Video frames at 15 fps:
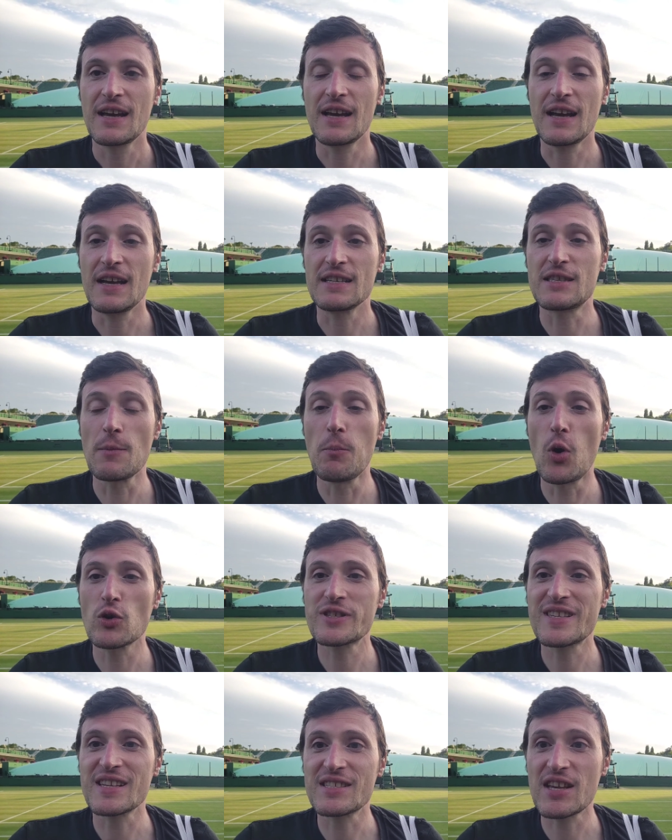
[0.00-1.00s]
uh, is the
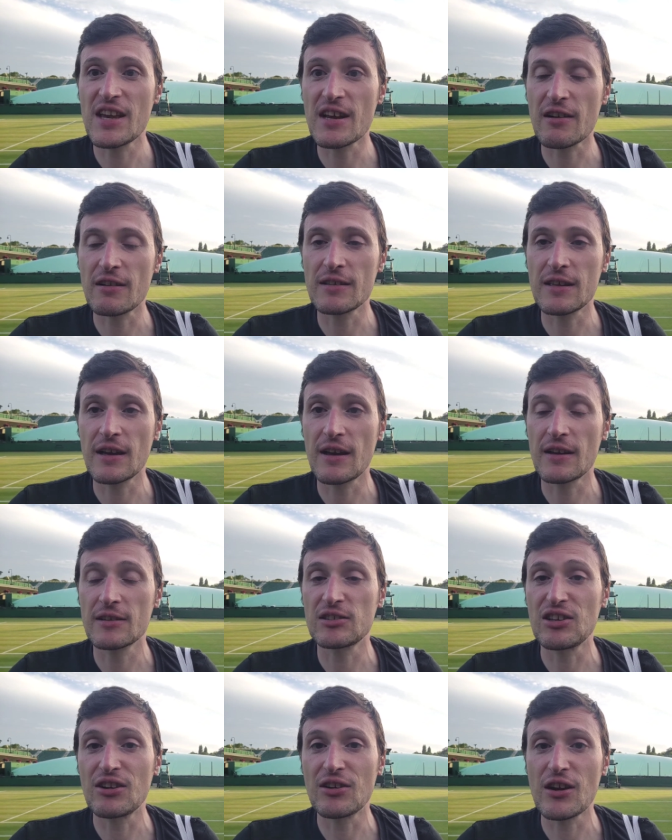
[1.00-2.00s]
most sacred uh,
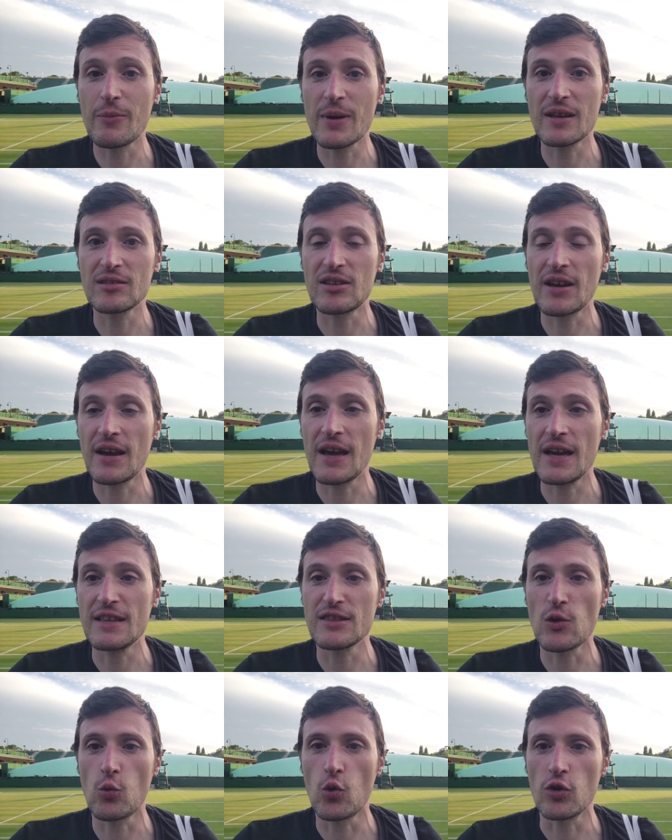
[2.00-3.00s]
tournament uh,
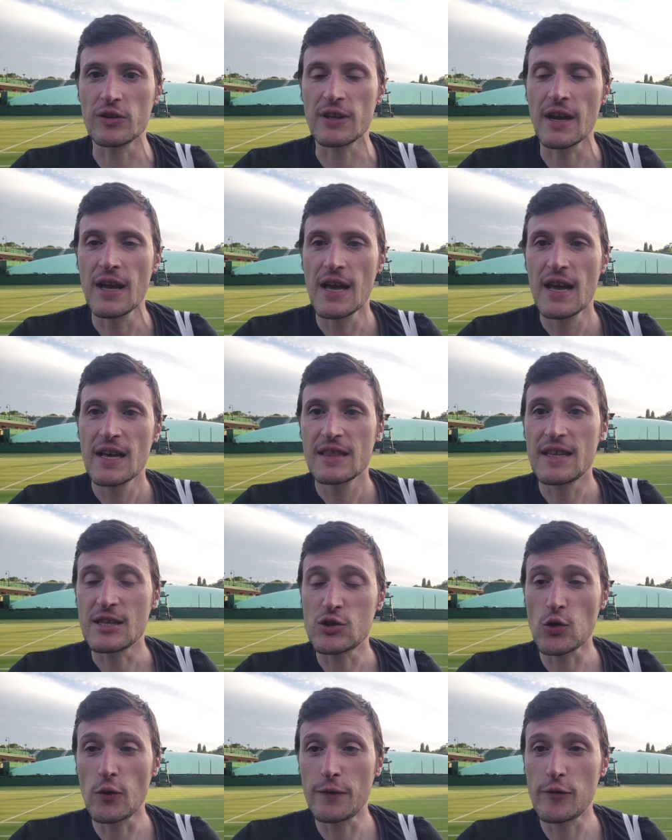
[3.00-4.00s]
in the world
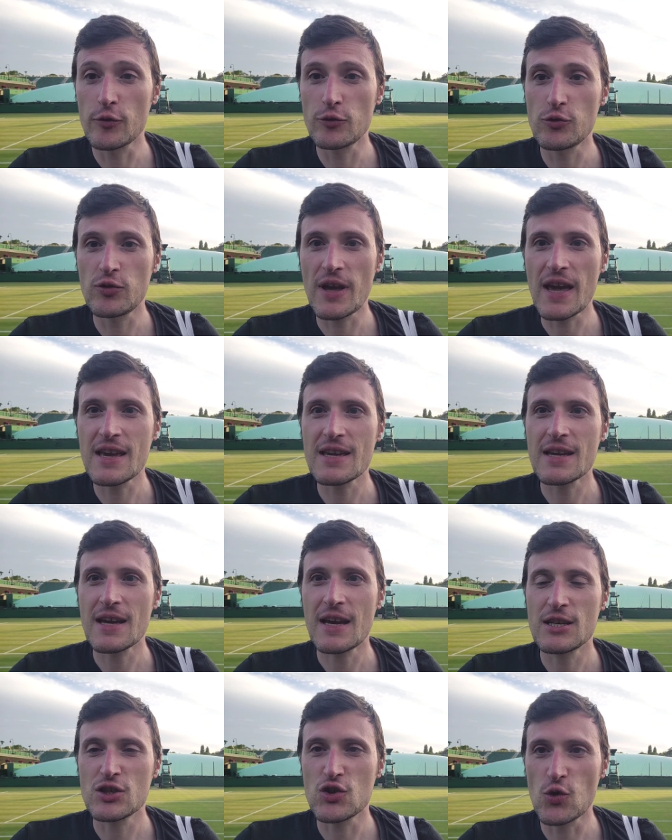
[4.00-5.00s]
that's all for today
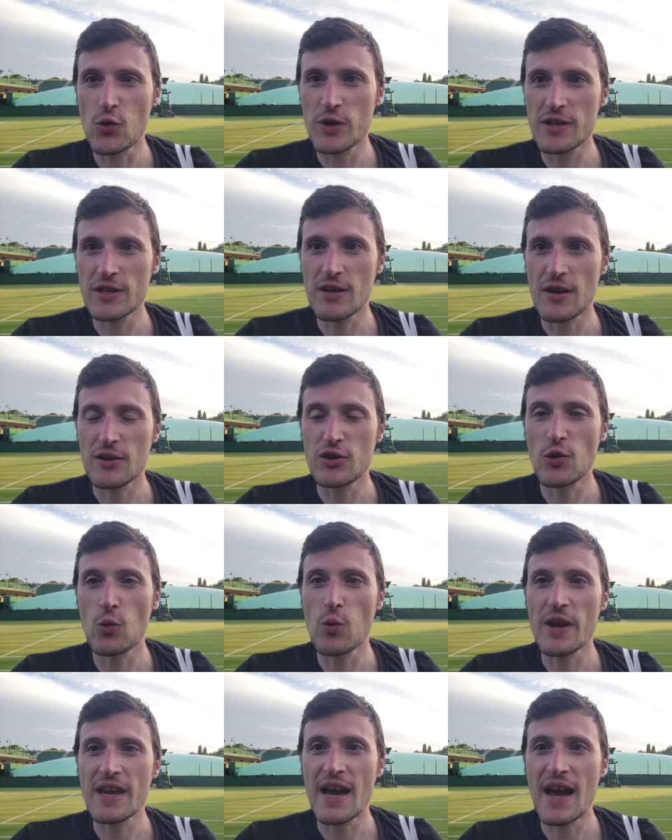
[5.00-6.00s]
enjoy your
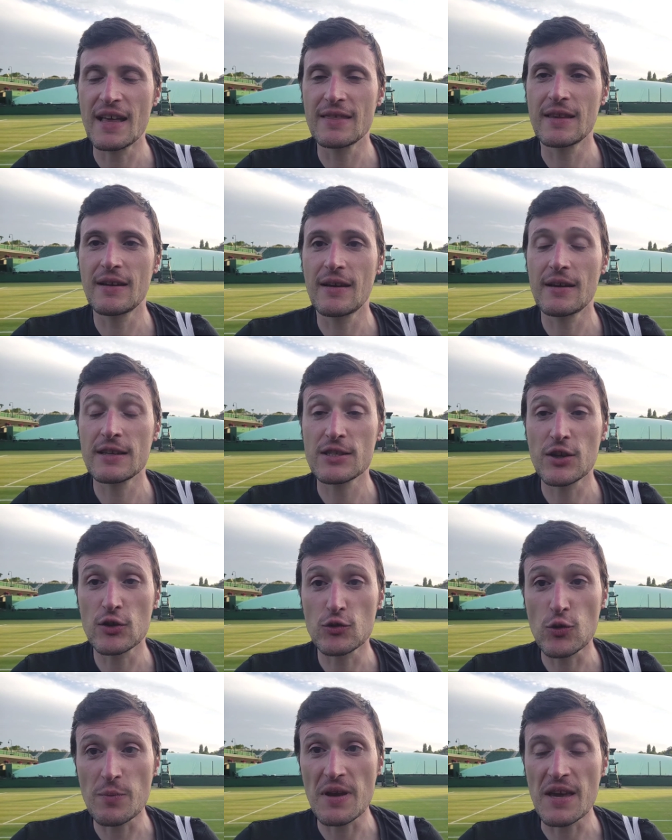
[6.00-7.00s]
weekend it's
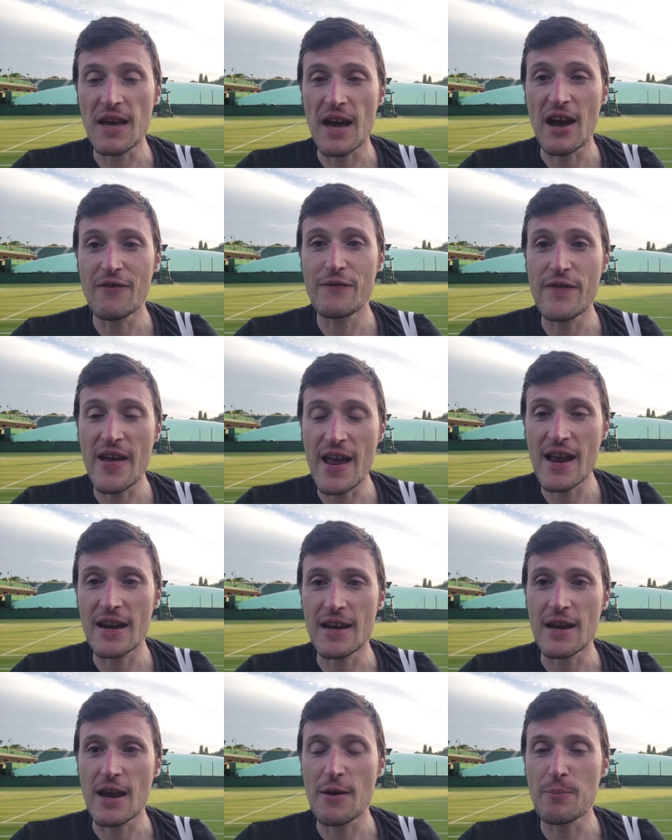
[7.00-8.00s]
going to be a
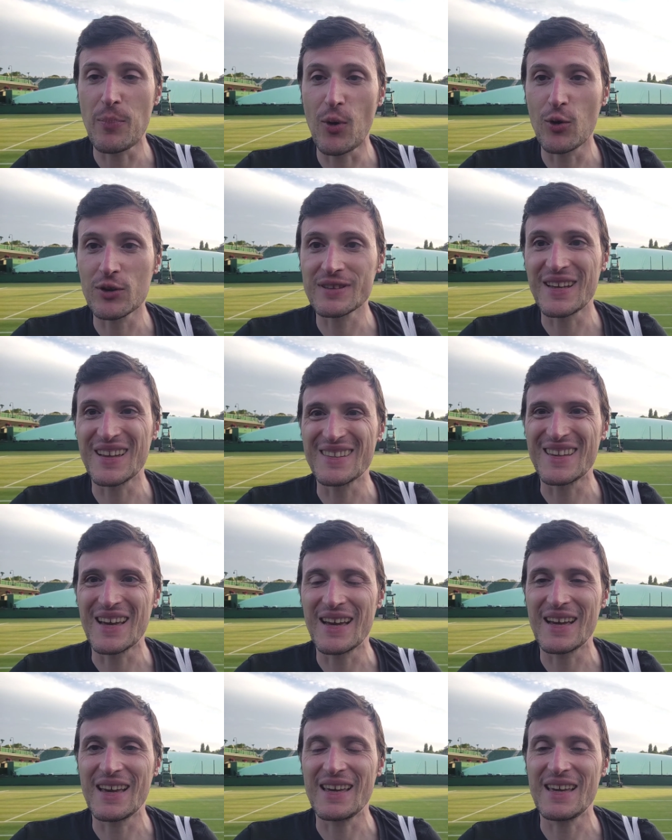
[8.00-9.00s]
very important
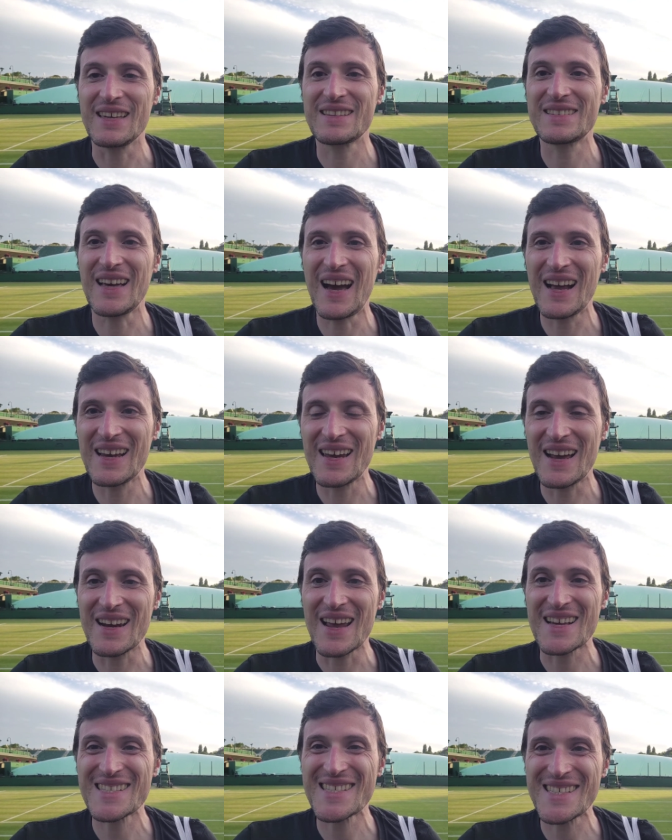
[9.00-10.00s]

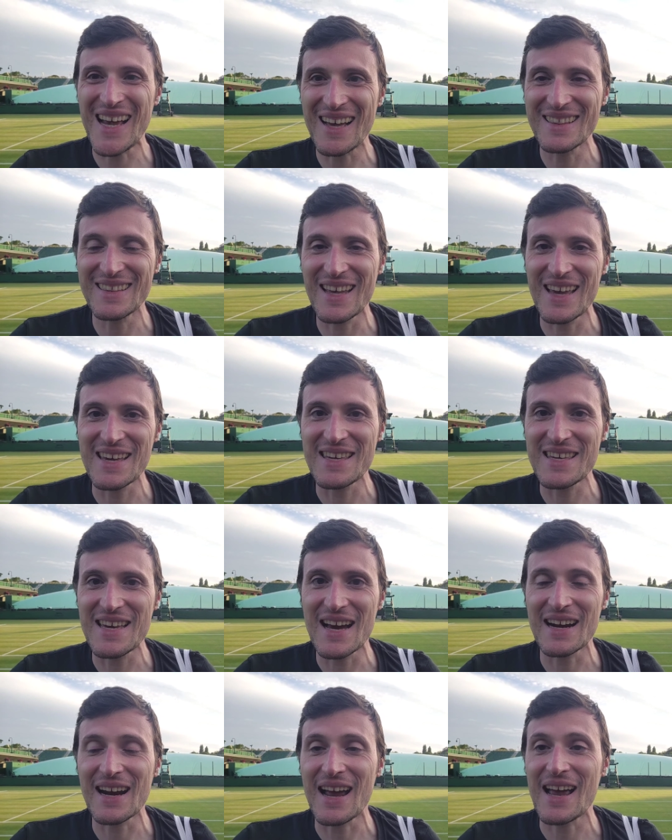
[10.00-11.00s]
Italian Sunday
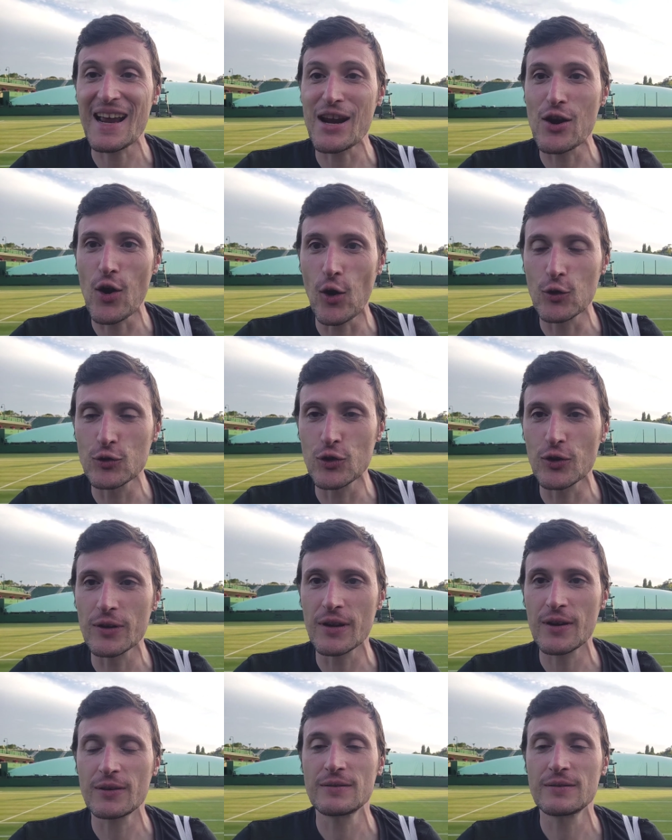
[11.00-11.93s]
here in London